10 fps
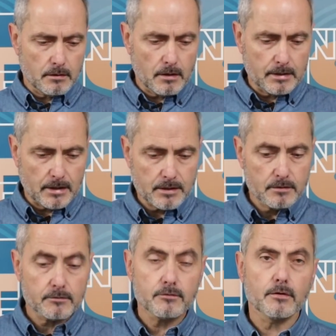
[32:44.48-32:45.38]
a
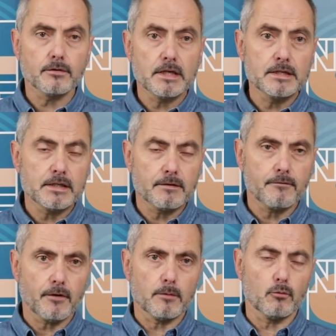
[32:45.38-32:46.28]
national strategic
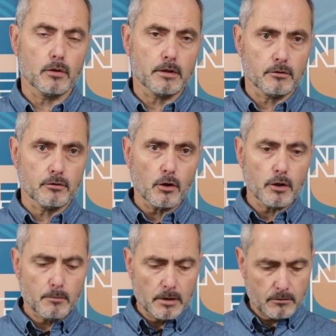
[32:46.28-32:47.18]
framework, a
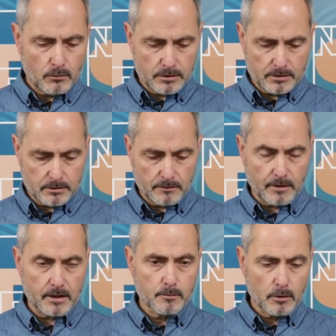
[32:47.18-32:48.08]
document which is
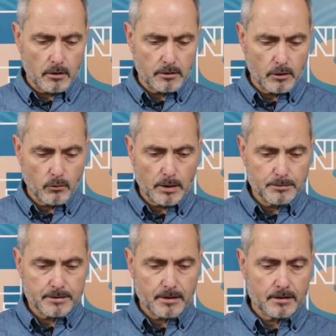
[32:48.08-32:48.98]
available on our
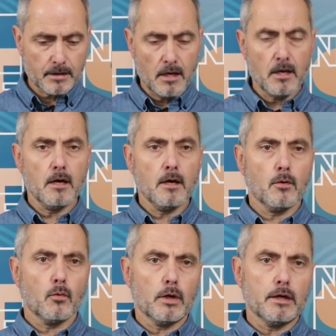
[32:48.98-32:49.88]
website,
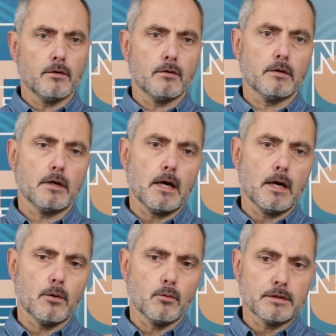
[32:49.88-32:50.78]

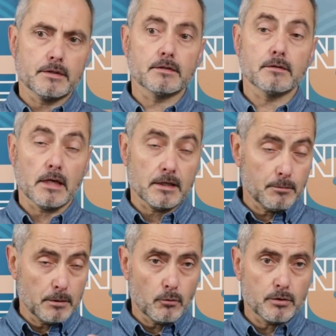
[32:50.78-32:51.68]
which has
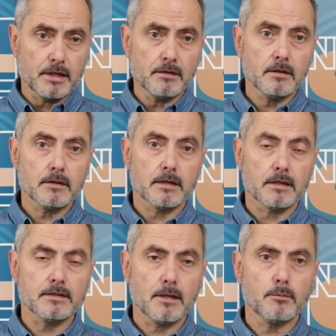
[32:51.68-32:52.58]
been presented and
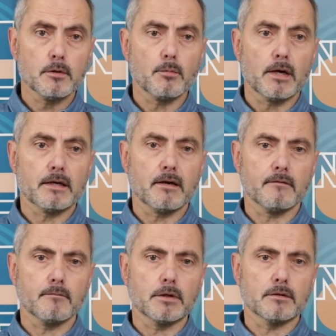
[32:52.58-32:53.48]
accepted by
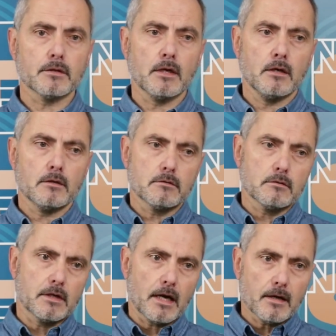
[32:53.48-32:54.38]
government to
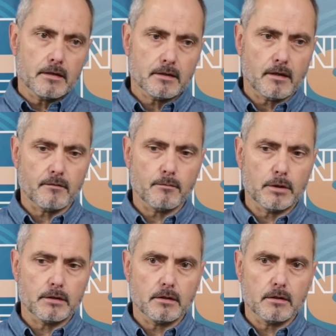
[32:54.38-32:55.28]
guide
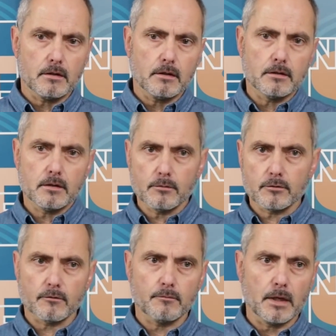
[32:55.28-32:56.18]
government in terms
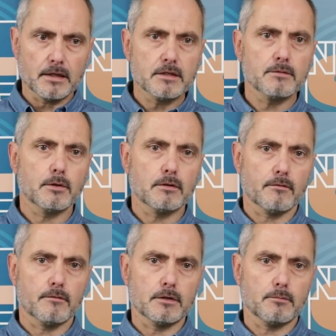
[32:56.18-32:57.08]
of management
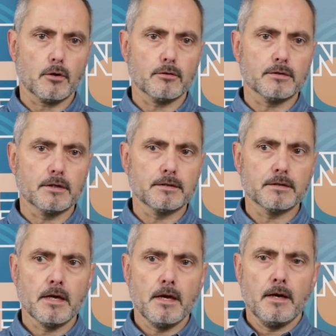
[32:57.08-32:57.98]
of this process
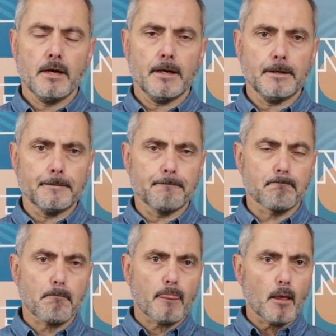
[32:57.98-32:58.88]

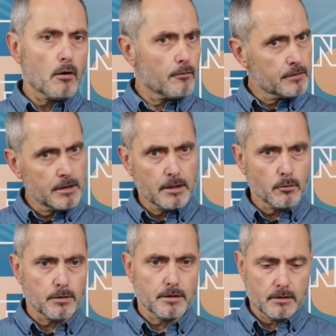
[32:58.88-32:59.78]
of dealing
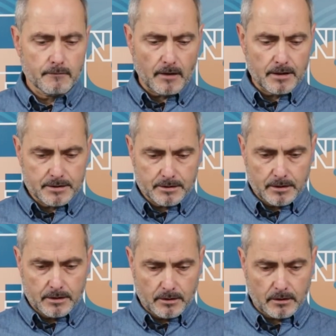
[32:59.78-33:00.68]
with the invasion
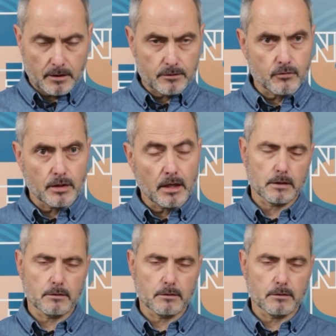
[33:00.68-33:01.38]
in the country,